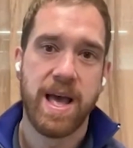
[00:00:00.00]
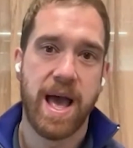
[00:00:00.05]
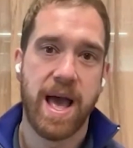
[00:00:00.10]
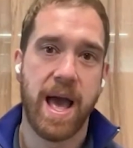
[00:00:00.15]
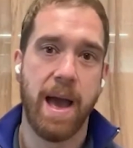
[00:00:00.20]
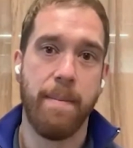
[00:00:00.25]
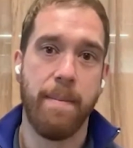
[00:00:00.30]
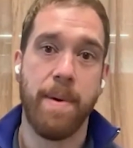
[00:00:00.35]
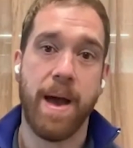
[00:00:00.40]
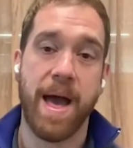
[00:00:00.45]

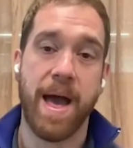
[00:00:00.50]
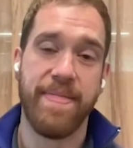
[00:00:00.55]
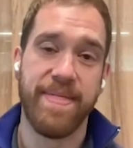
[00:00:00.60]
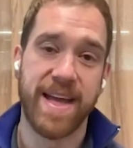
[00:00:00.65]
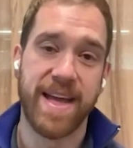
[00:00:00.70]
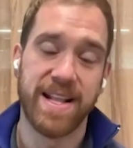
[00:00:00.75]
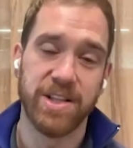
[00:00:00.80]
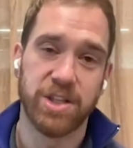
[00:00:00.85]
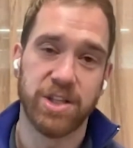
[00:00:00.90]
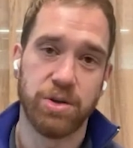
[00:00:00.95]
uh,
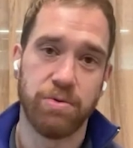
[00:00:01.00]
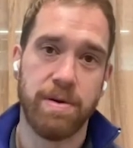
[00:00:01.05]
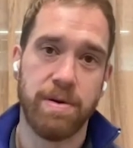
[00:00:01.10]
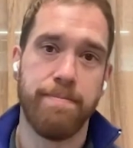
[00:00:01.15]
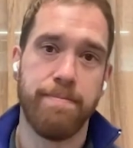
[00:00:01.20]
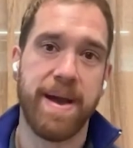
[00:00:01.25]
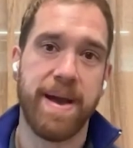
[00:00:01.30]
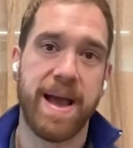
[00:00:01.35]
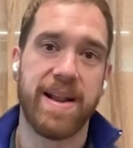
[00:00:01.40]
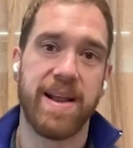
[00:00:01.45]
and then to
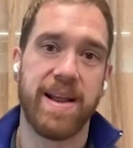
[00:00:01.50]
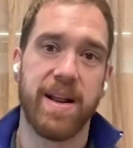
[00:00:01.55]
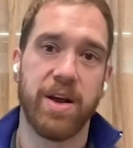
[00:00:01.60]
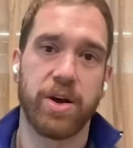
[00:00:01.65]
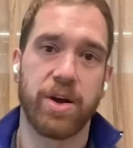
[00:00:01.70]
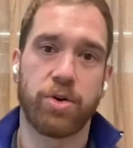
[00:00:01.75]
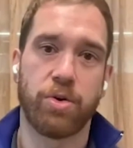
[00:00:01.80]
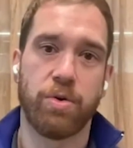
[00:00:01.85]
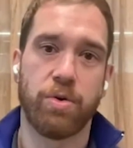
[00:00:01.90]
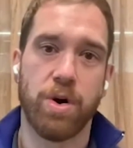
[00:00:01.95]
embed
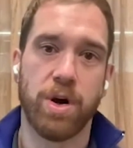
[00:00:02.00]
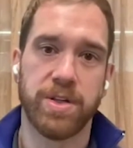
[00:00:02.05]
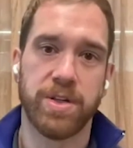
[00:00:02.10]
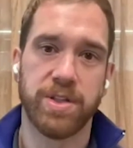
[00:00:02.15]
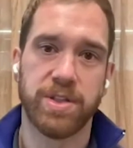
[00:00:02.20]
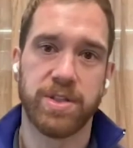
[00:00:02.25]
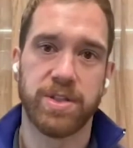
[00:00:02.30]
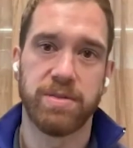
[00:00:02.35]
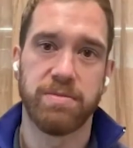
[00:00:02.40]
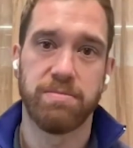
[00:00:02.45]
it
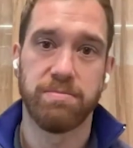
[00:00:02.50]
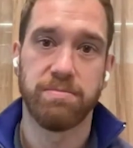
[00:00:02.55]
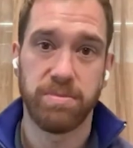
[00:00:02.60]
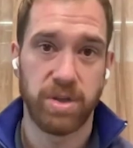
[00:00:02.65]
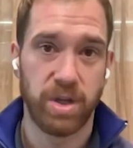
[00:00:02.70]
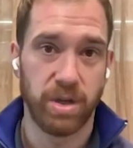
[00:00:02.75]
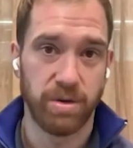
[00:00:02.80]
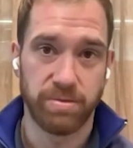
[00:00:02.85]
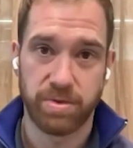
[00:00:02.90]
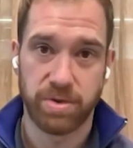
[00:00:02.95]
across
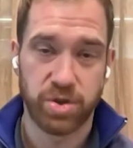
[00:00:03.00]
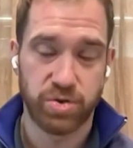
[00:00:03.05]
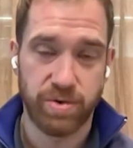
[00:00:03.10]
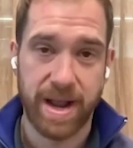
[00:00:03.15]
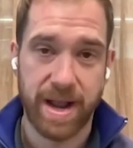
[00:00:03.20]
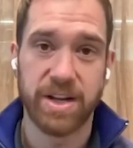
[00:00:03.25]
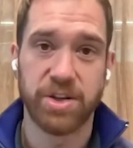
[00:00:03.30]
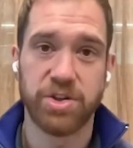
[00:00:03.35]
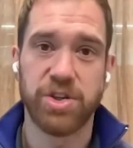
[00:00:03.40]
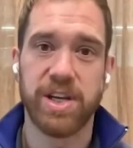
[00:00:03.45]
you know,
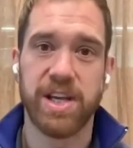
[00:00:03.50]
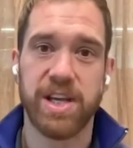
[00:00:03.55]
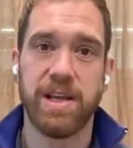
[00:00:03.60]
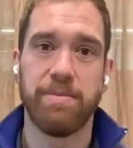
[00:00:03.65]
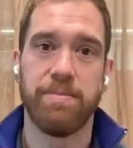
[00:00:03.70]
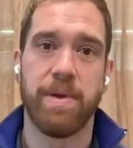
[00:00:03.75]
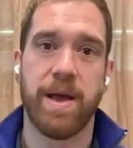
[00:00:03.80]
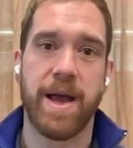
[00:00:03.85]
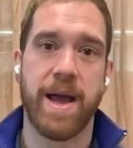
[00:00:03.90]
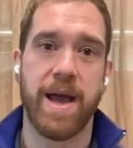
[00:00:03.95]

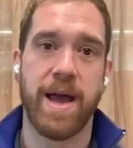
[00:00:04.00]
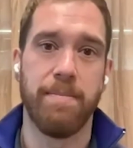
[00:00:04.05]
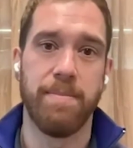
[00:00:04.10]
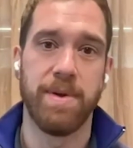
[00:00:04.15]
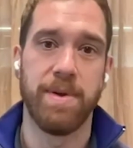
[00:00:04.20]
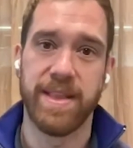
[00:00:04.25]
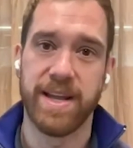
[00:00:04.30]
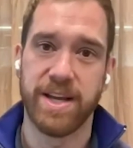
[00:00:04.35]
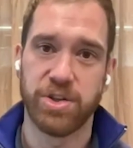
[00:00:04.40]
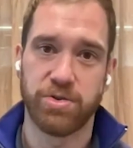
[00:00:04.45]
strategy
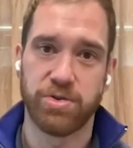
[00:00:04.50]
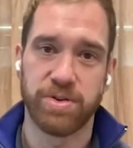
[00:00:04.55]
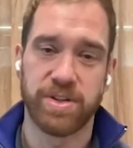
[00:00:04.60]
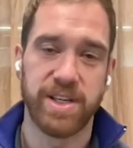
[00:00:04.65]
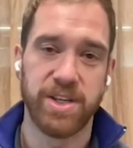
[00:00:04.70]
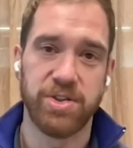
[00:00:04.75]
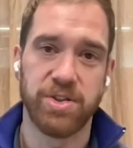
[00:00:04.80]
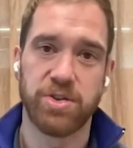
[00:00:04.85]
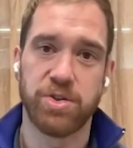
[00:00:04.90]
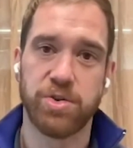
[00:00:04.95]
um, in their
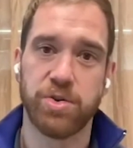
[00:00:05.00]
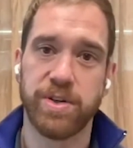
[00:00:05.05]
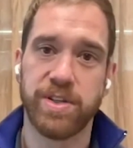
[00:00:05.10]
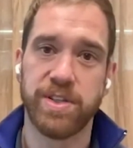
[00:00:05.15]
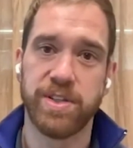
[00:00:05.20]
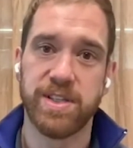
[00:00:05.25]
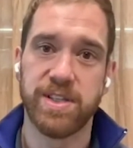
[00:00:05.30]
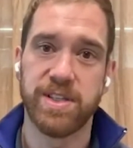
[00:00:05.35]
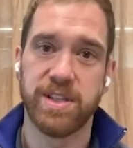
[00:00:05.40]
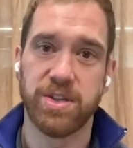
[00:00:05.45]
strategic
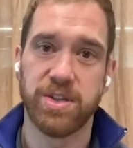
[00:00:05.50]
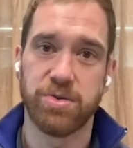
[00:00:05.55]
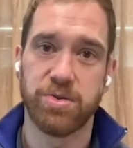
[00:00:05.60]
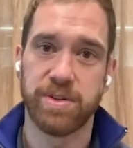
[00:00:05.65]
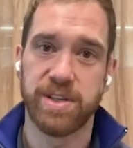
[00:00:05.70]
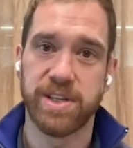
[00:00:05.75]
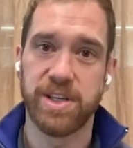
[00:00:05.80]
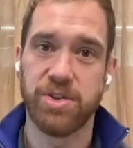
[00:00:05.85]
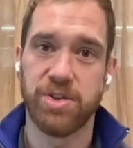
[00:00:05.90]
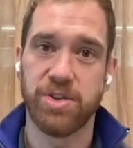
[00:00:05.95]
choices, the
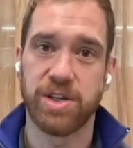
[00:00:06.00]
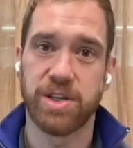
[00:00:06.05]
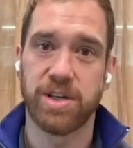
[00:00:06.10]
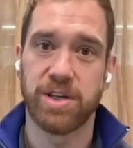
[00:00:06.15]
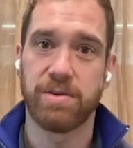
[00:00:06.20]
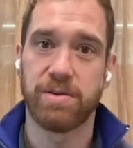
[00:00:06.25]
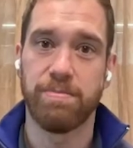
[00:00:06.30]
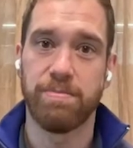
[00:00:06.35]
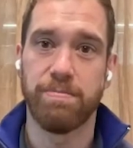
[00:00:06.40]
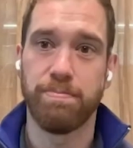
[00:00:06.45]

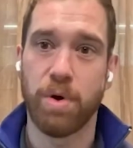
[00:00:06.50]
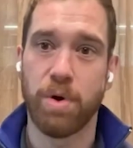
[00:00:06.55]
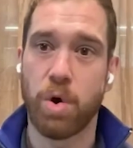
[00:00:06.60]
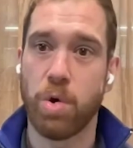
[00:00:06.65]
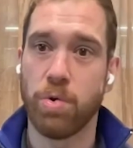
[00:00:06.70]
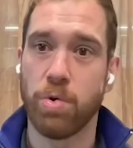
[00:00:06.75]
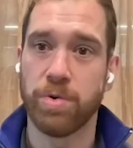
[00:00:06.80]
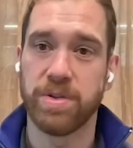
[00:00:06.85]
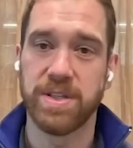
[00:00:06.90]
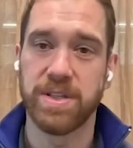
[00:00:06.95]
strategic
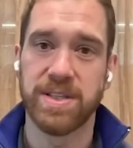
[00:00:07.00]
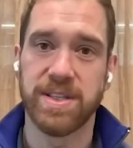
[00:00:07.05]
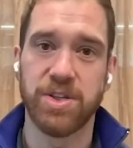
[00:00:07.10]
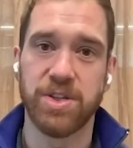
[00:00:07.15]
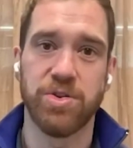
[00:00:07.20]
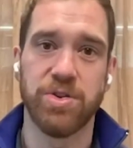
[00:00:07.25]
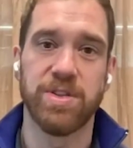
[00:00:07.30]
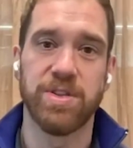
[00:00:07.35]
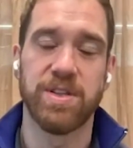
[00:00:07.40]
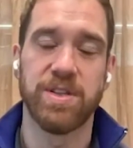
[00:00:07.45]
bold
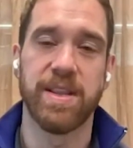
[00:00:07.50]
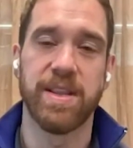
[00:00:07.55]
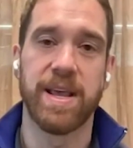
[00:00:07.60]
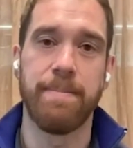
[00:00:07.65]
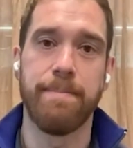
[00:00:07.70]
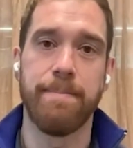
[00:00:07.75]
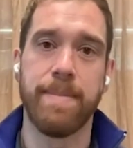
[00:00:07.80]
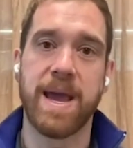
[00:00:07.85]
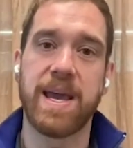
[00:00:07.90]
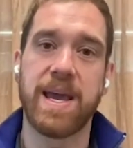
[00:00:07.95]
decisions that they
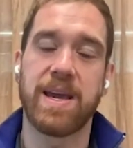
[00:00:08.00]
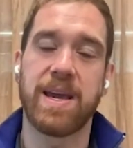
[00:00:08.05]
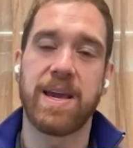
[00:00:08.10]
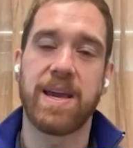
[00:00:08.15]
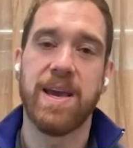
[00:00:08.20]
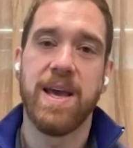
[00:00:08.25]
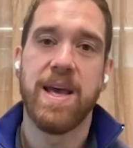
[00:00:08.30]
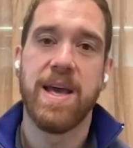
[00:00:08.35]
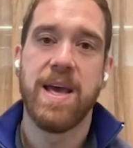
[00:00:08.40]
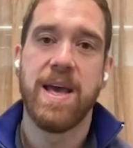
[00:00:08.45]

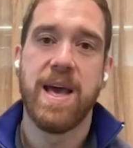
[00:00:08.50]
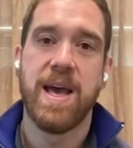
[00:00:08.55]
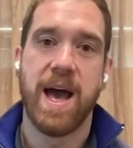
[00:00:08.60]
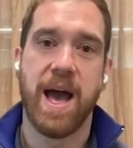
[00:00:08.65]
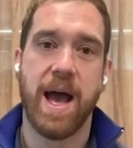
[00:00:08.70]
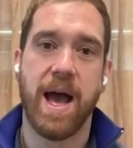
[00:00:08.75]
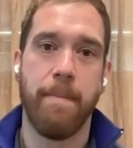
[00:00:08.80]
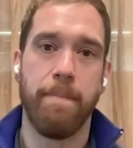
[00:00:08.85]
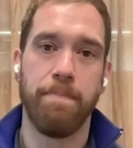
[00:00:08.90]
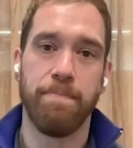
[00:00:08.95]
make
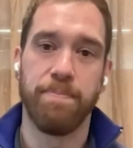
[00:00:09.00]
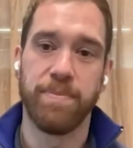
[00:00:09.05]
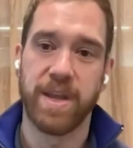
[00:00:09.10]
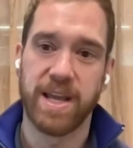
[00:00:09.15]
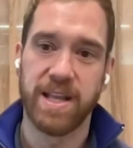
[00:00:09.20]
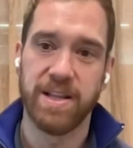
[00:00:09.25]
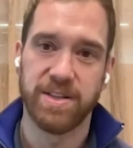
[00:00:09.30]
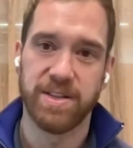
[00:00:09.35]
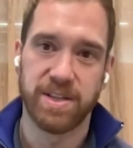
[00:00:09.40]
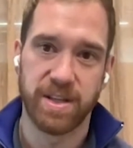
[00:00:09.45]
um,
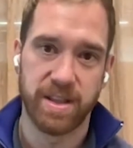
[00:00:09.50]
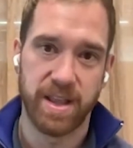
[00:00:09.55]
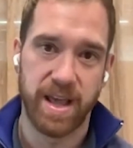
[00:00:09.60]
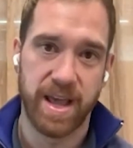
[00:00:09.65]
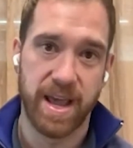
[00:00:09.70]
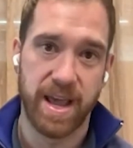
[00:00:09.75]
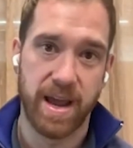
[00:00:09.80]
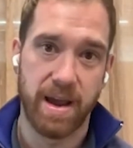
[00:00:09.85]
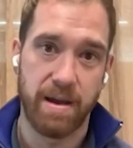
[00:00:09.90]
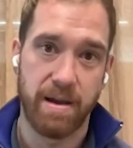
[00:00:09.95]
into
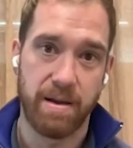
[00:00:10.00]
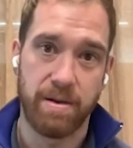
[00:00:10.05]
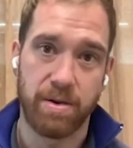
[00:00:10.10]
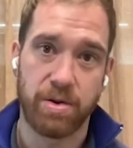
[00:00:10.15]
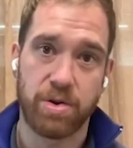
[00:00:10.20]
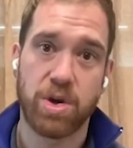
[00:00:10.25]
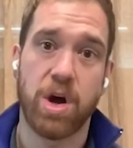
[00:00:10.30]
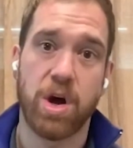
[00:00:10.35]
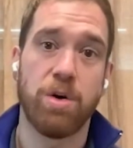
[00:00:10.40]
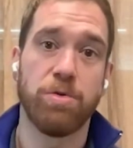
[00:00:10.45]
their
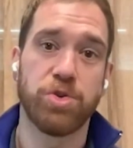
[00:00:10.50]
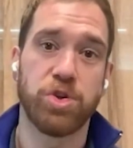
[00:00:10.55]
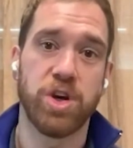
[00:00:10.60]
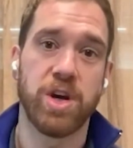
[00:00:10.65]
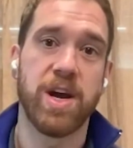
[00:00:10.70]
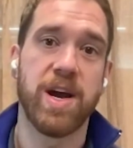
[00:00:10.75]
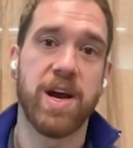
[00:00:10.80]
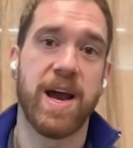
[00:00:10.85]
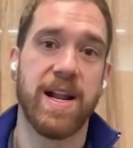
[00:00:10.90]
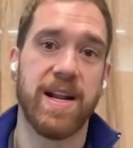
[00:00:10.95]

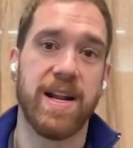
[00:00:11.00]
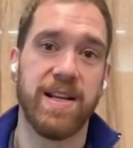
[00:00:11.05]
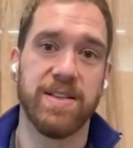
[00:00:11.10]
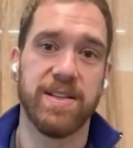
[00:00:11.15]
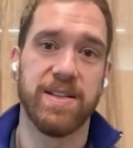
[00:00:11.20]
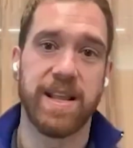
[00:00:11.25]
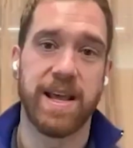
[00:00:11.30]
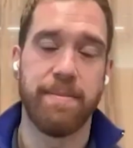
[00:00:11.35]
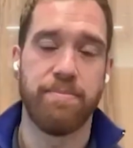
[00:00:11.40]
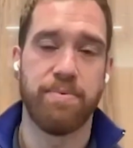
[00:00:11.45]
culture and
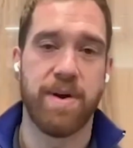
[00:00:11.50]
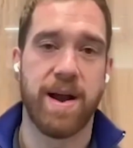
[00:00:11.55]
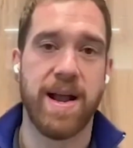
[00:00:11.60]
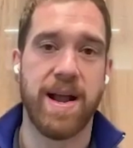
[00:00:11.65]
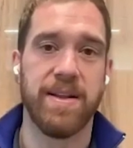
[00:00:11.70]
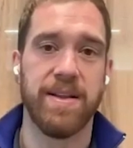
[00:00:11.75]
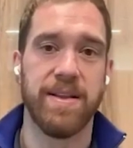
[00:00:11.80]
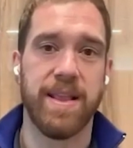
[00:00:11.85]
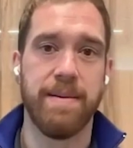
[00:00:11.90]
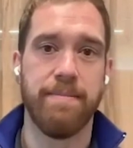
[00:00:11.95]
into their
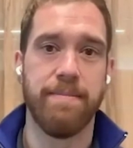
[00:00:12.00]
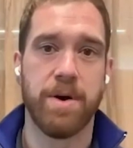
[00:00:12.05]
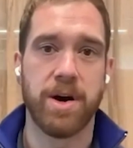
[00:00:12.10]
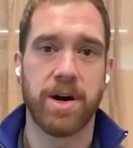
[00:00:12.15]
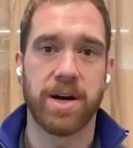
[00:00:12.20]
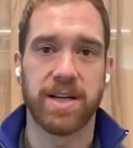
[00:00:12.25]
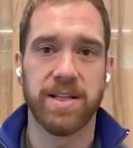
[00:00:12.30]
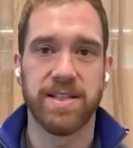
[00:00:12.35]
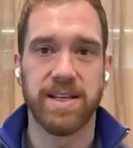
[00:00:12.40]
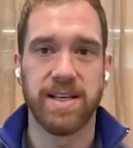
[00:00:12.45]
brand and their
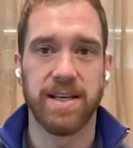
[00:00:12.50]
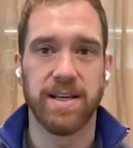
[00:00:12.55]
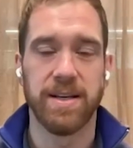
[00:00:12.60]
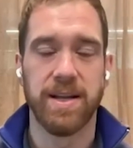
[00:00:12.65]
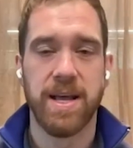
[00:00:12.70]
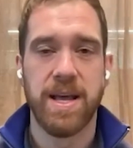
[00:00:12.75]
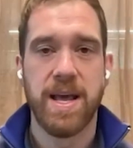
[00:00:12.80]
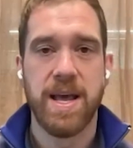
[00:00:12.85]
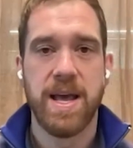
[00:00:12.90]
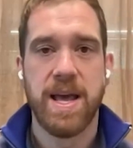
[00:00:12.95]
marketing.